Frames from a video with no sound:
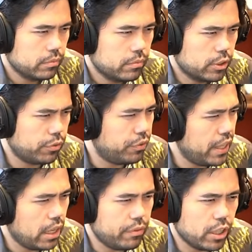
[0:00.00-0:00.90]
it's
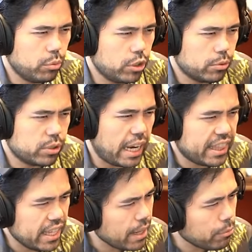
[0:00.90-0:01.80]
very very weird I
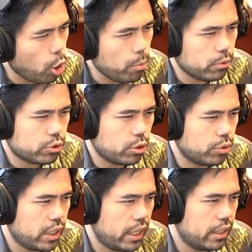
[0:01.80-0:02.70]
think I'm almost
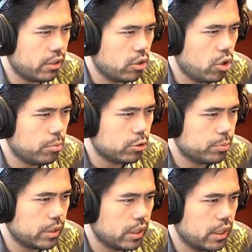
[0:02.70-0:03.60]
okay here almost
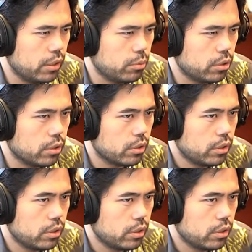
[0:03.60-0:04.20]
being the key word